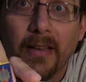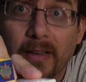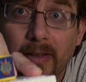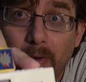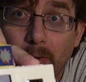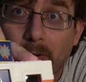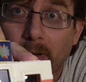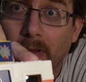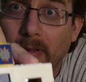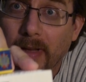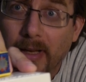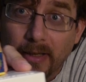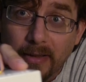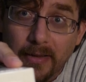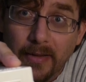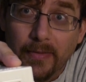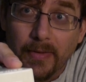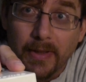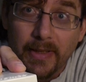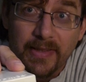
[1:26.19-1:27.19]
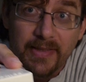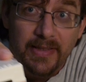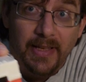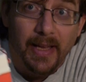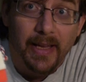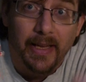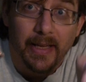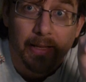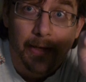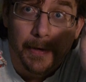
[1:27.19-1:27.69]
you collectively
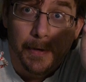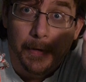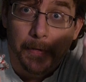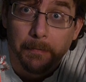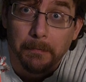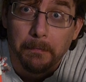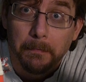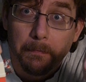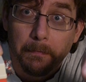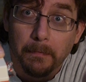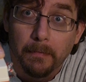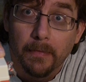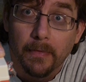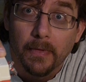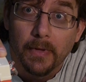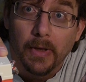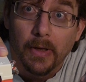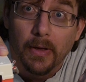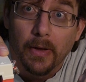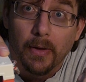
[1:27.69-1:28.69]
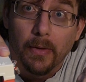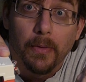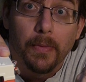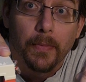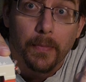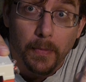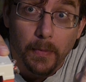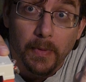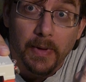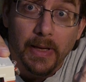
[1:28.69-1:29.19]
saying
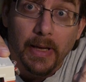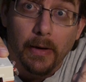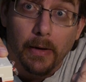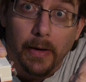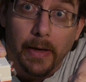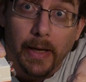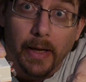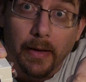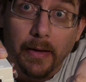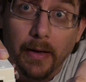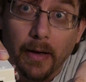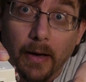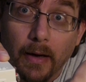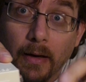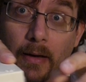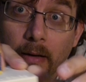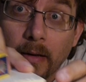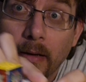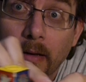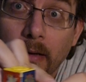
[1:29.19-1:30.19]
through the internet here,